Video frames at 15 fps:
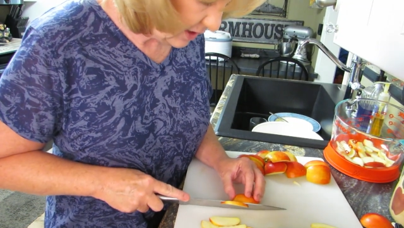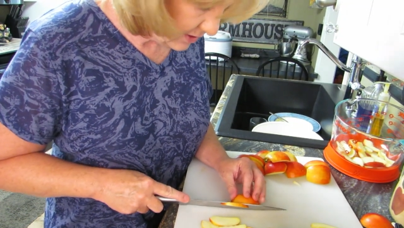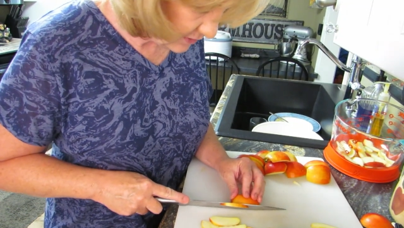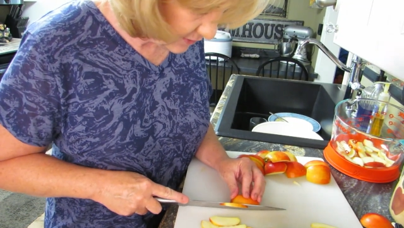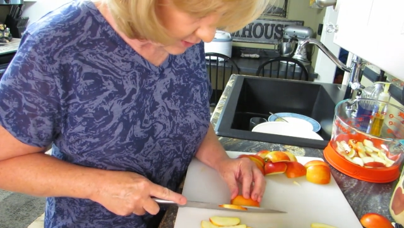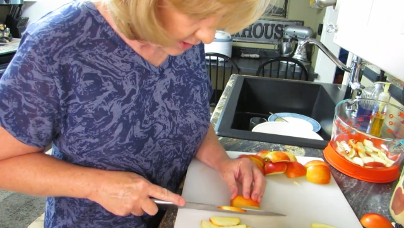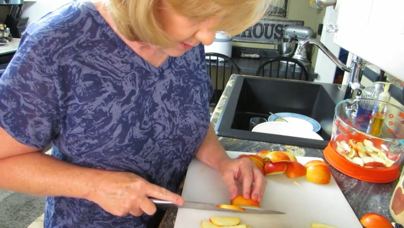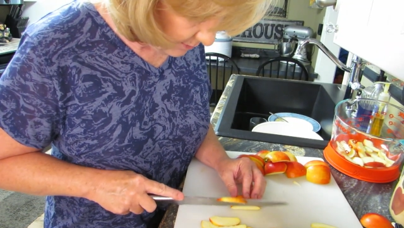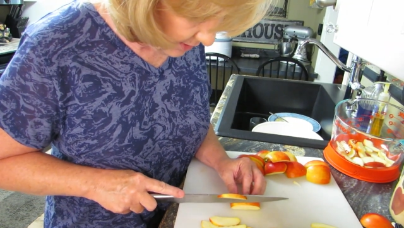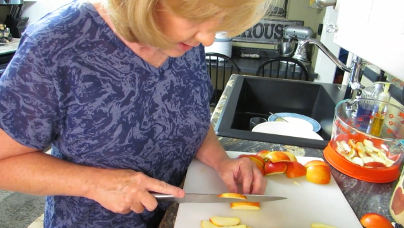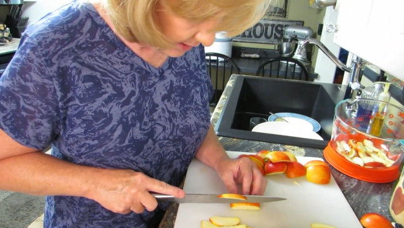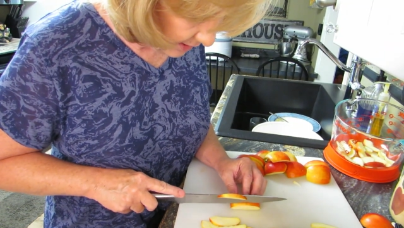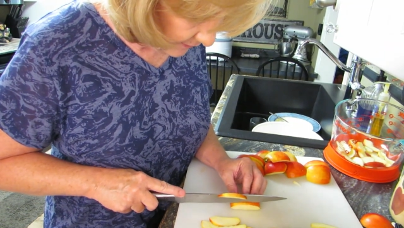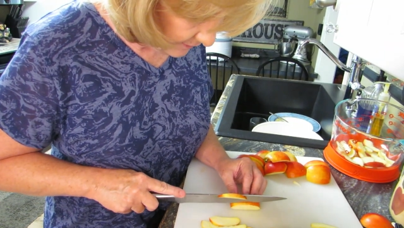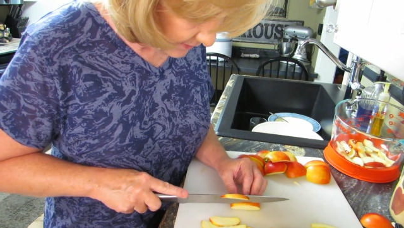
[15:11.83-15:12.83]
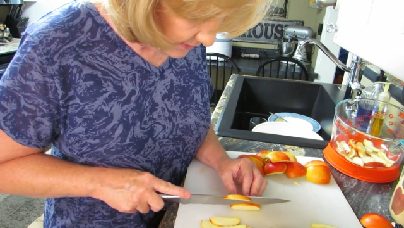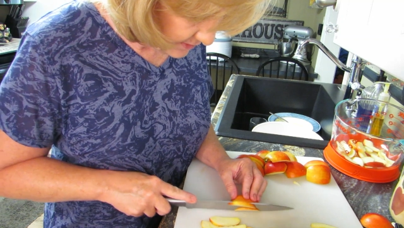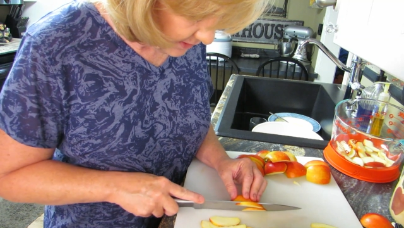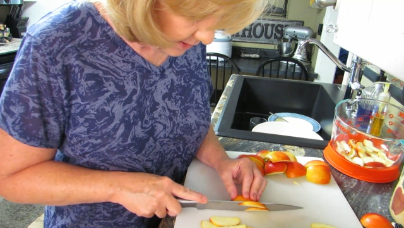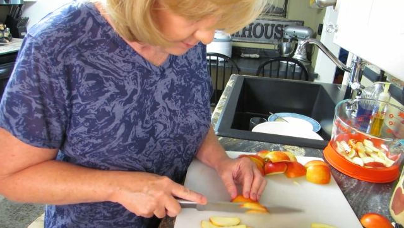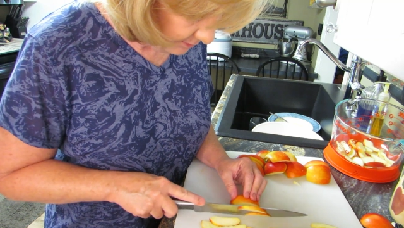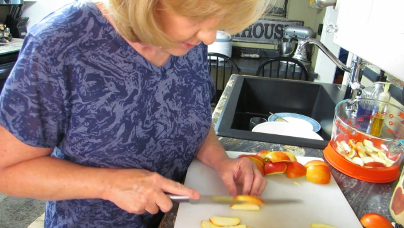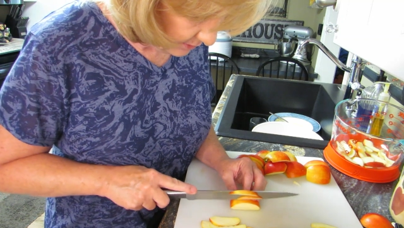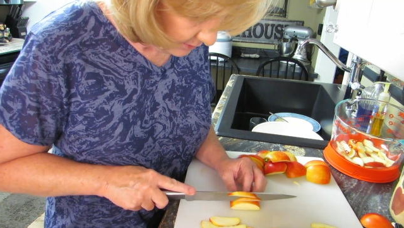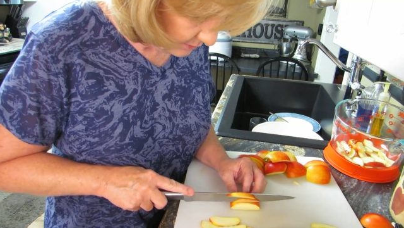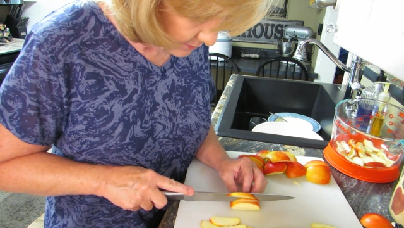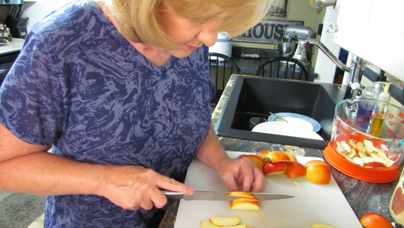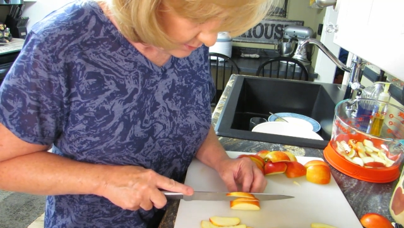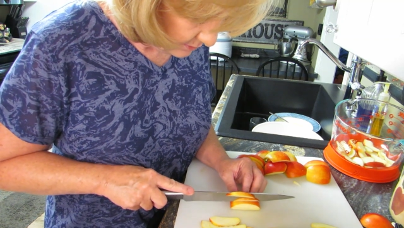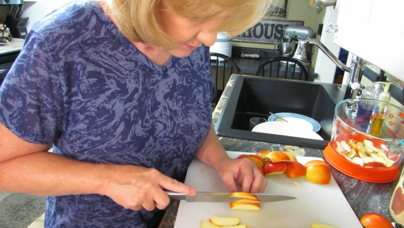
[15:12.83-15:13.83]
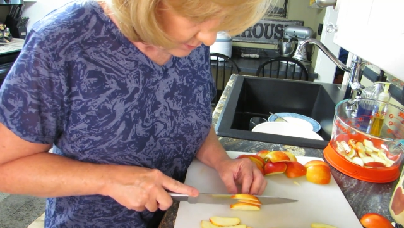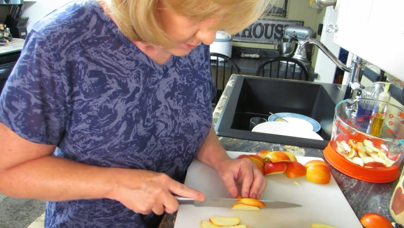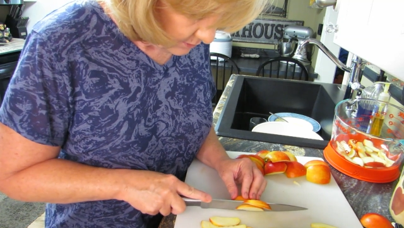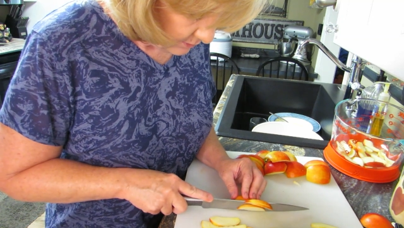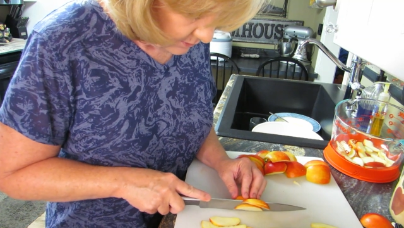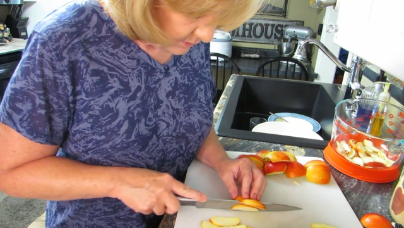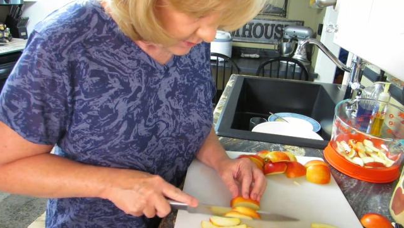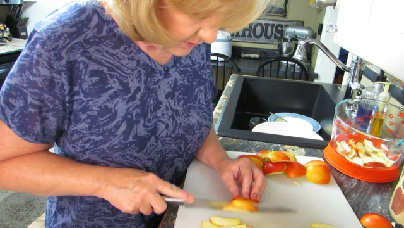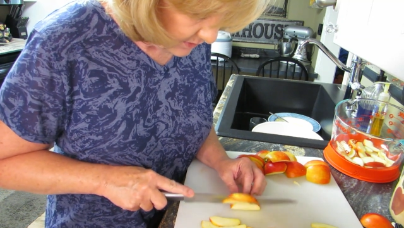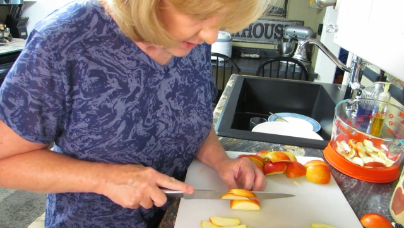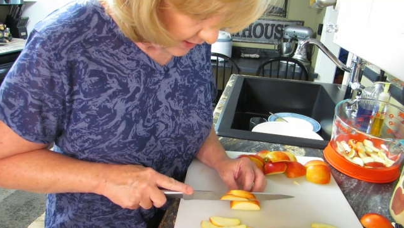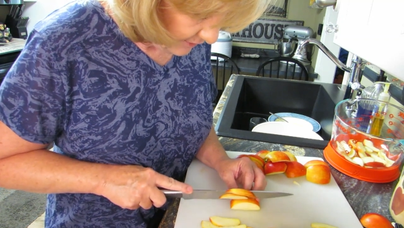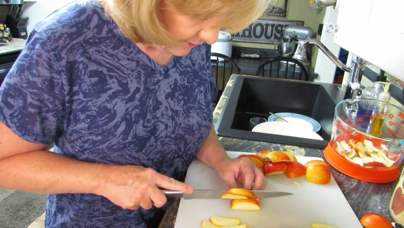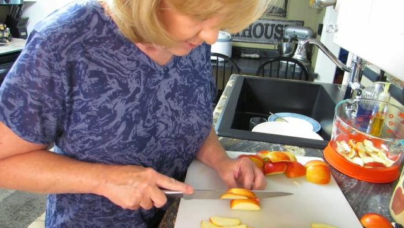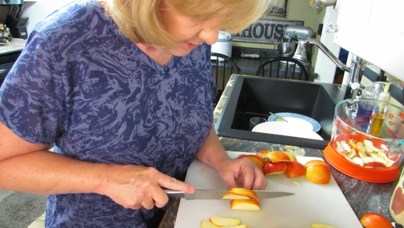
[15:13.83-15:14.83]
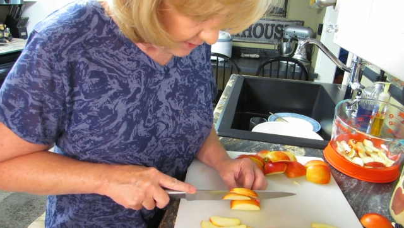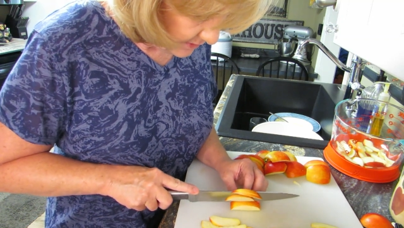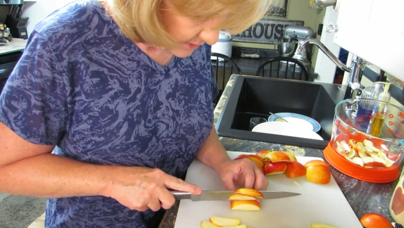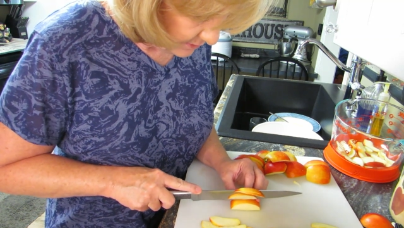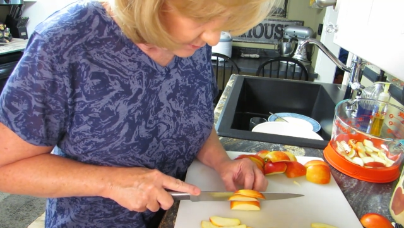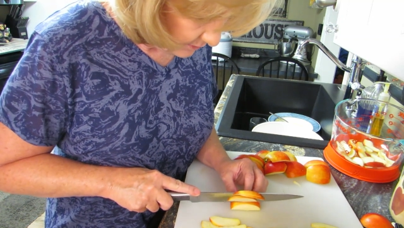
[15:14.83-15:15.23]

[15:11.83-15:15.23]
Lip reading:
(no speaker visible)